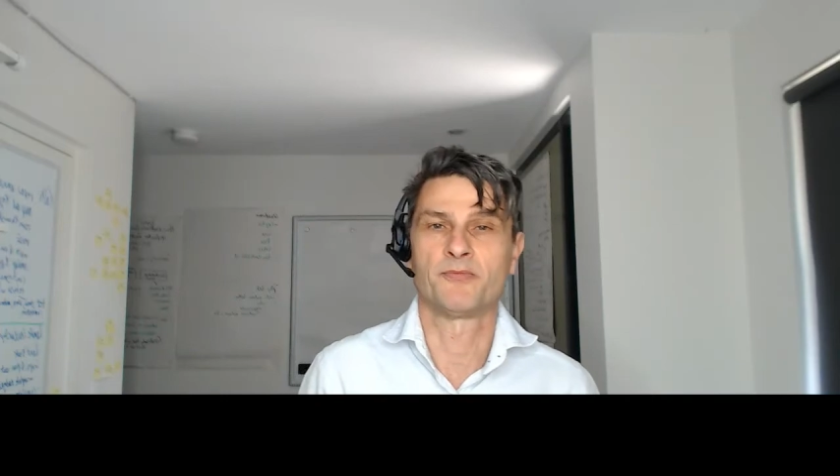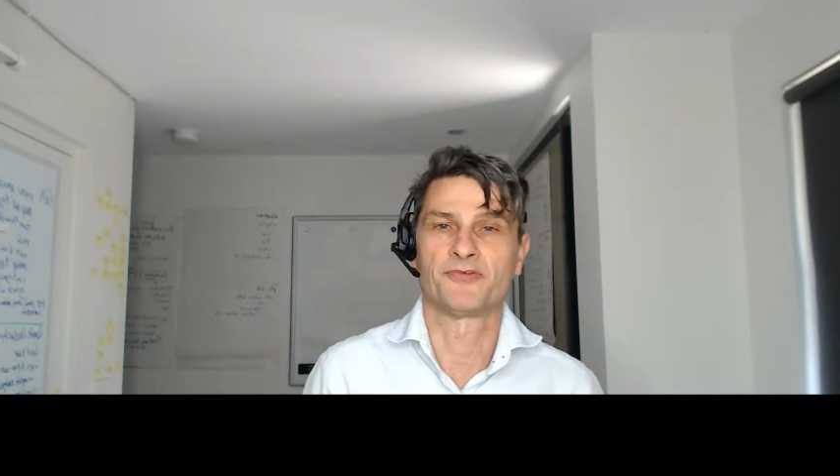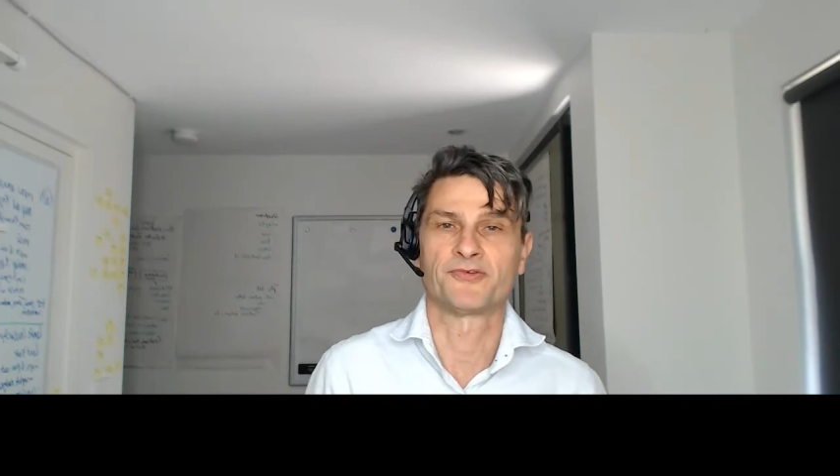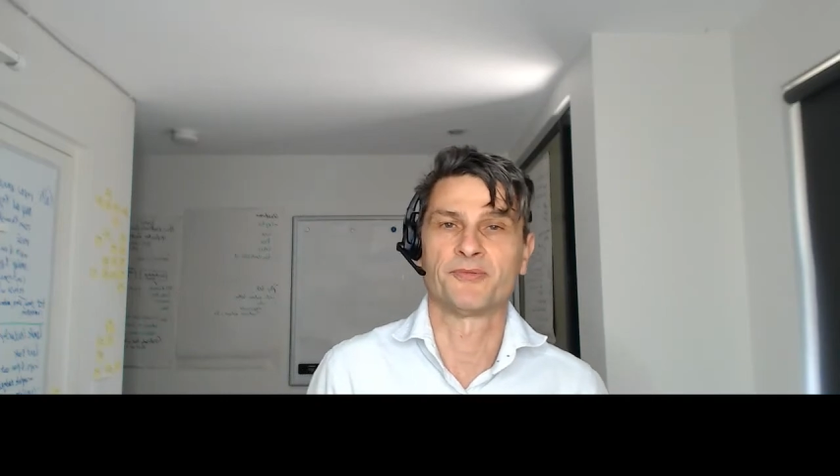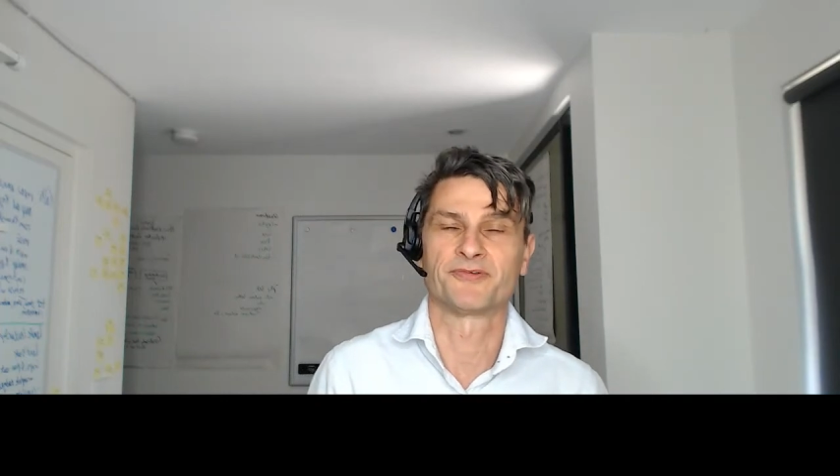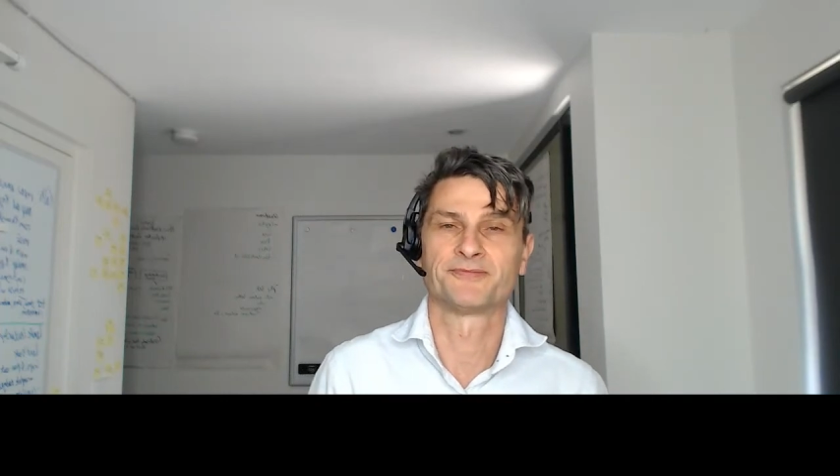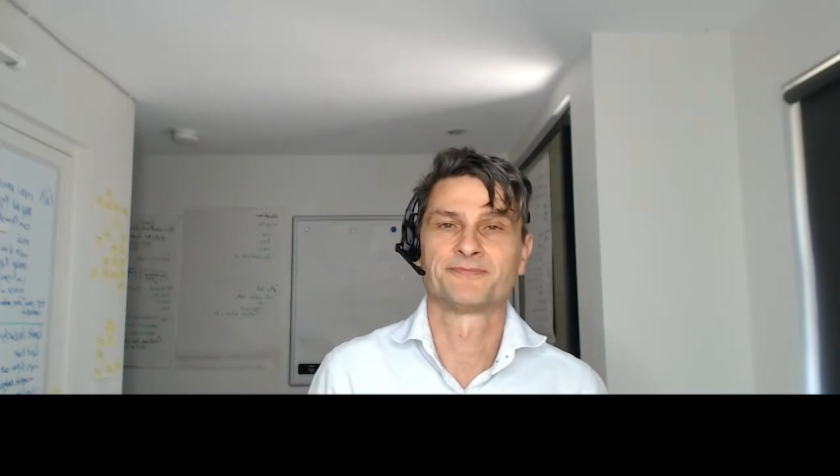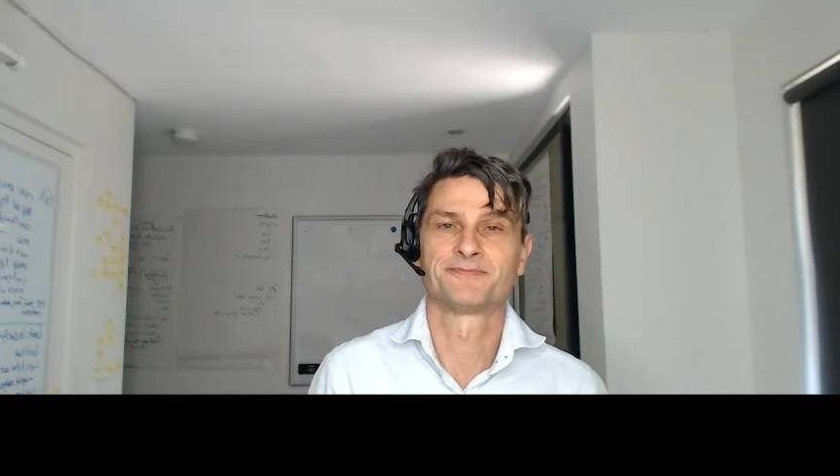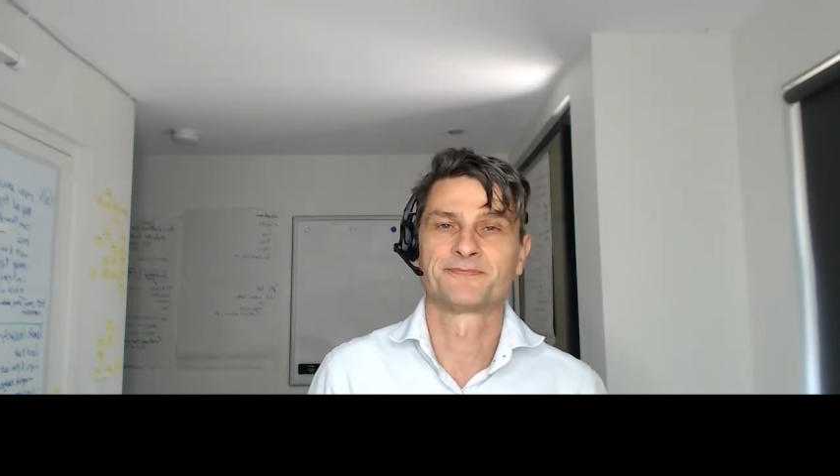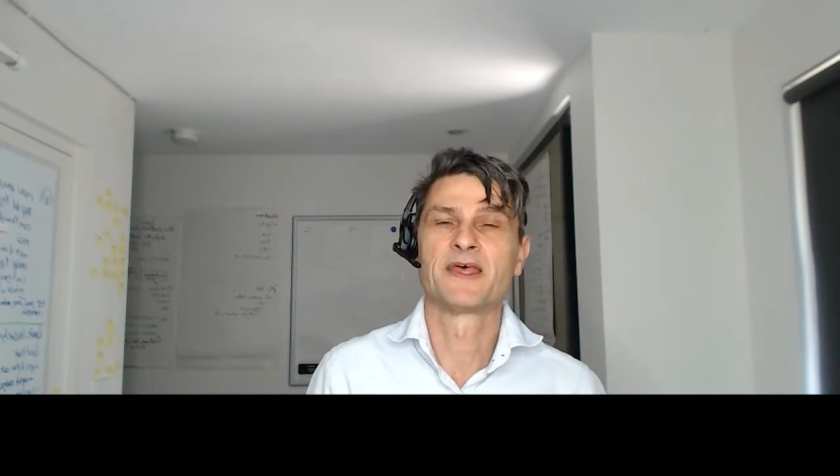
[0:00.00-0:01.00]
strips.
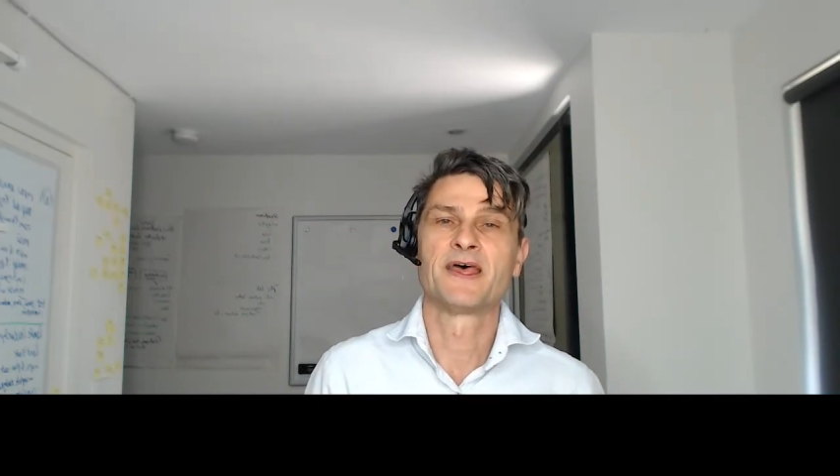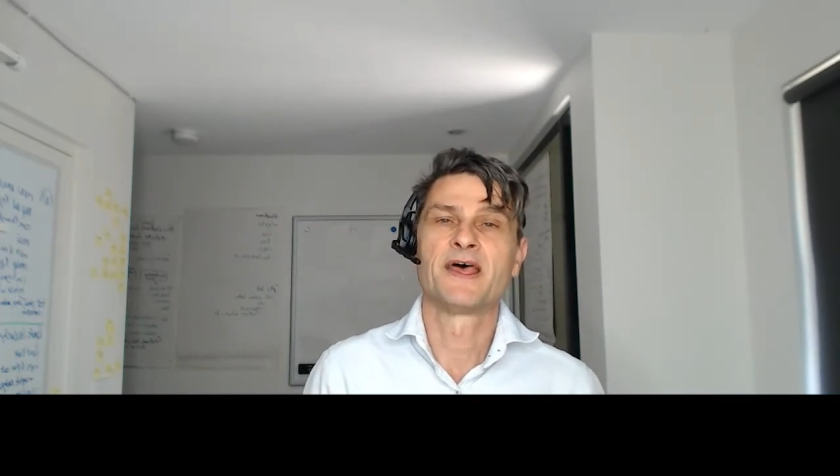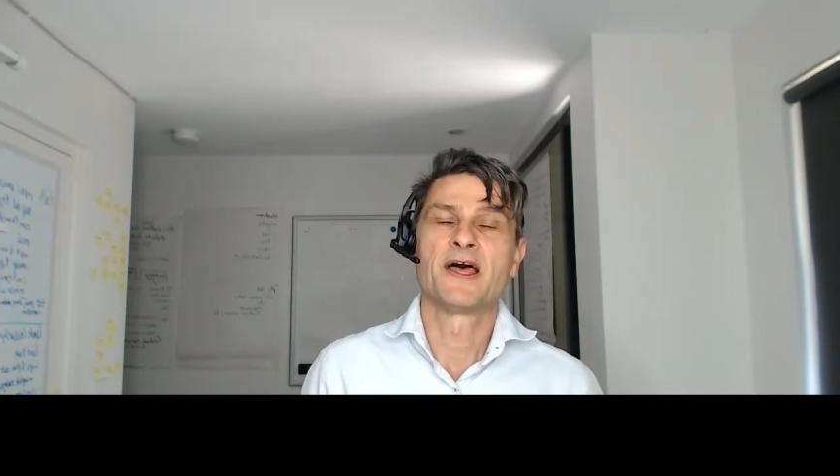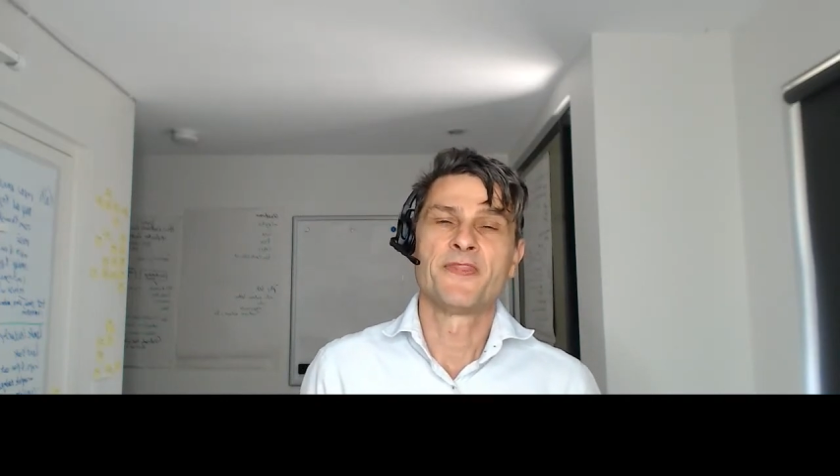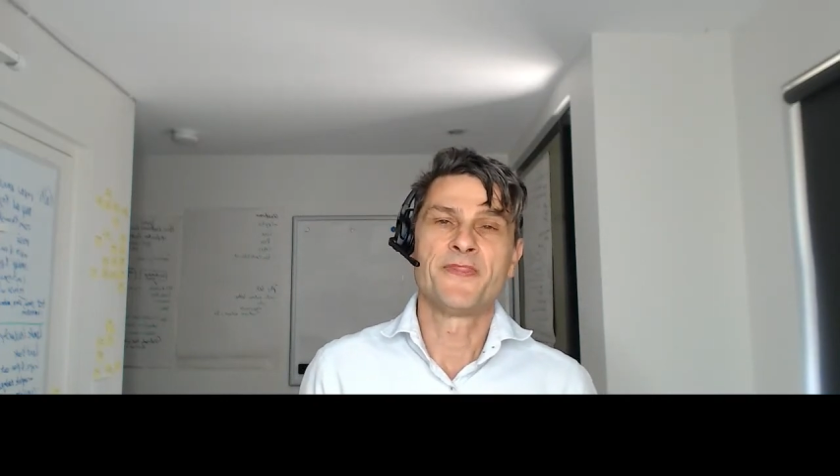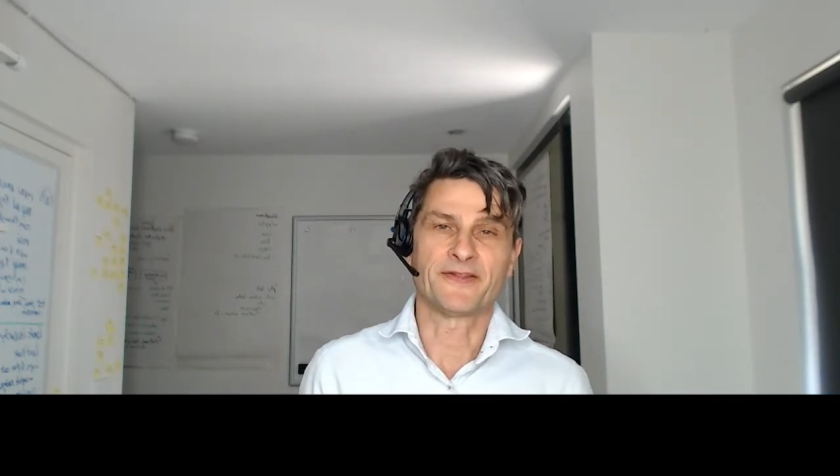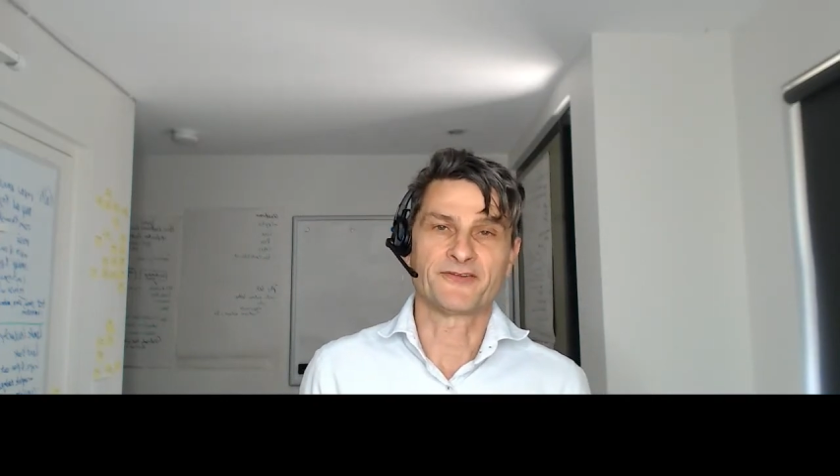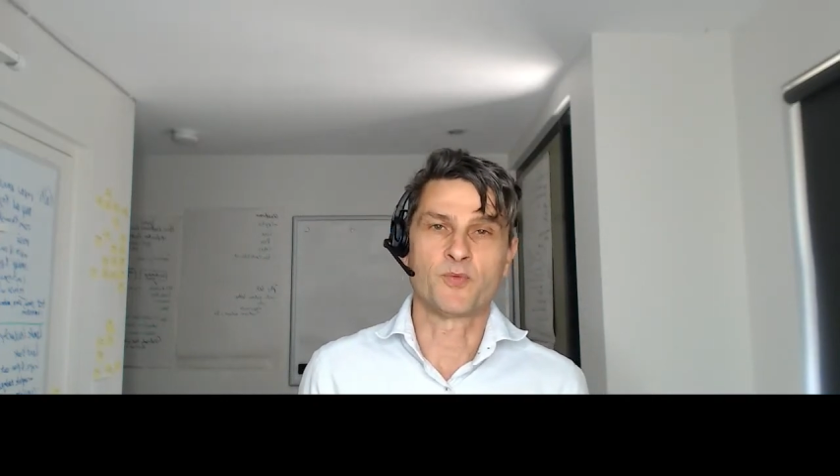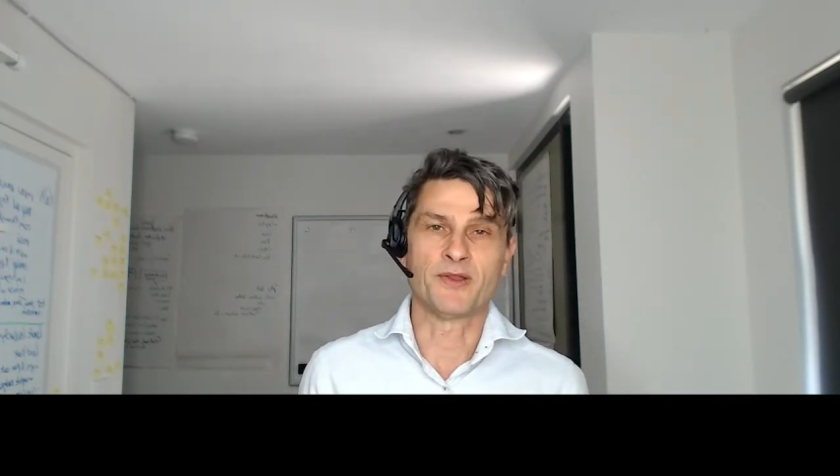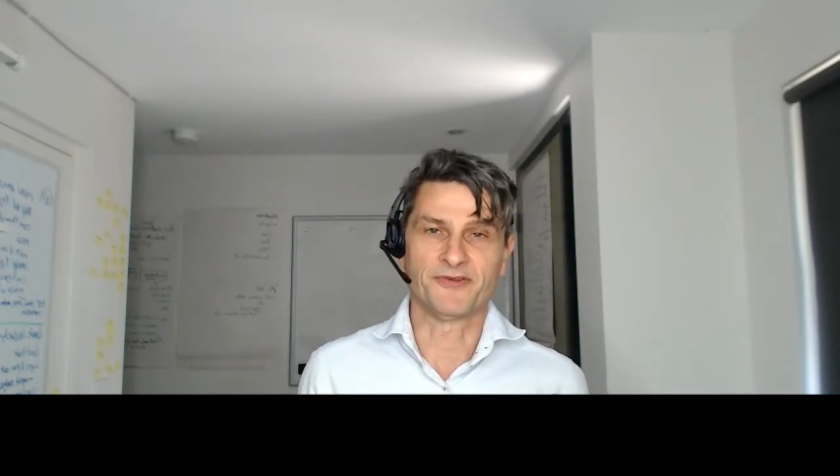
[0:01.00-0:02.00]

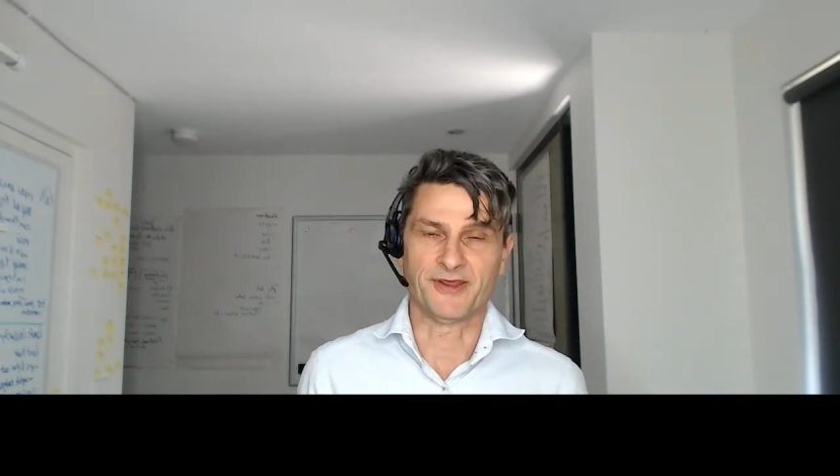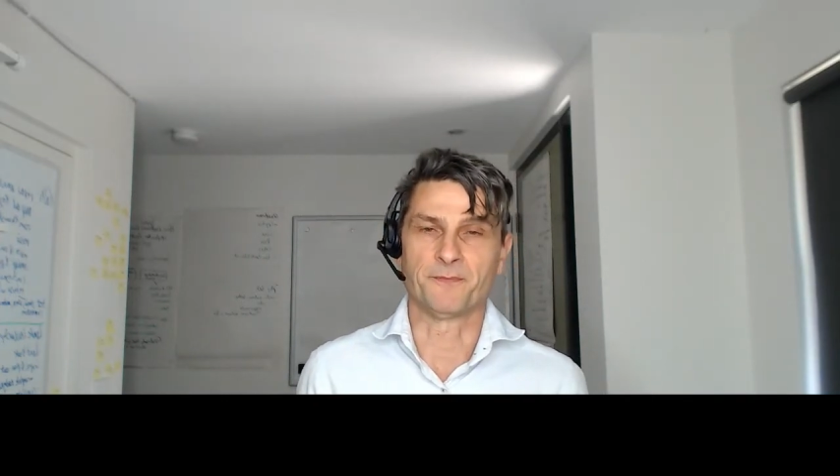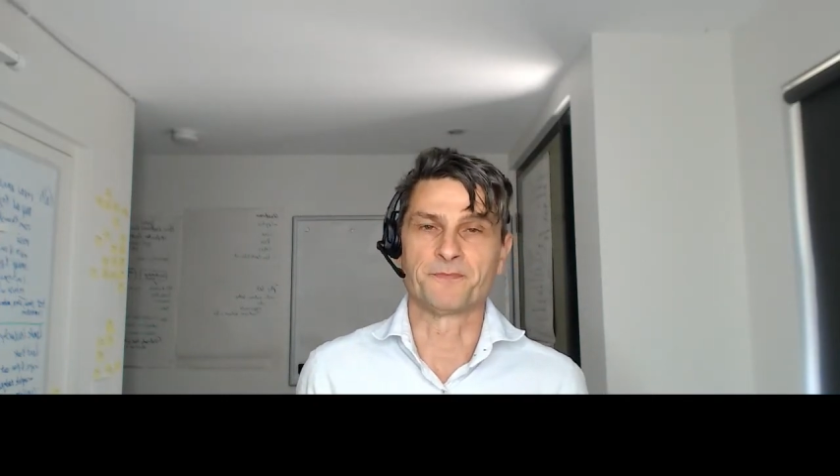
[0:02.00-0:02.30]
That's one tip.